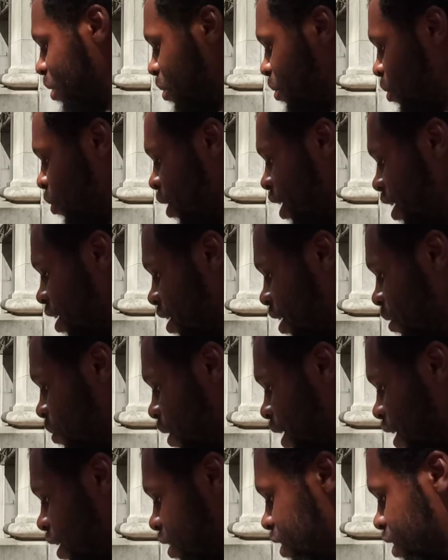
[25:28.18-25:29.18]
when it comes
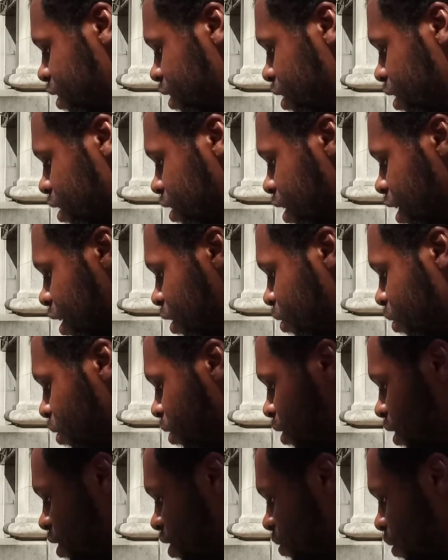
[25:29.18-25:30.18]
down to
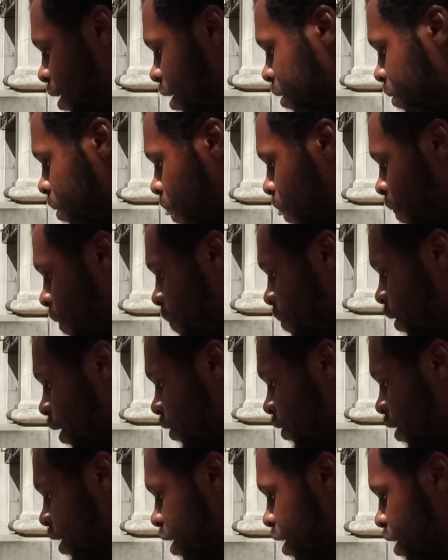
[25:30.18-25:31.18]
concordance, right? The
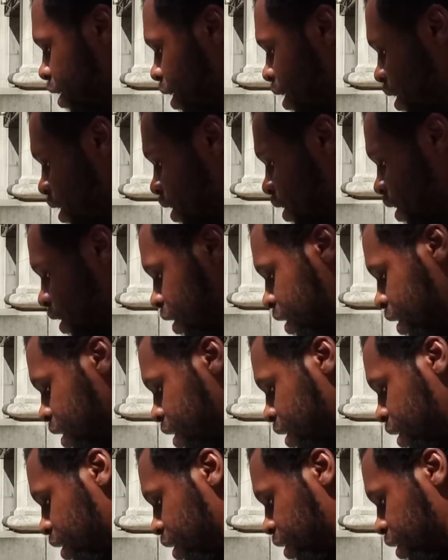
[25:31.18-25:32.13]
thing is this.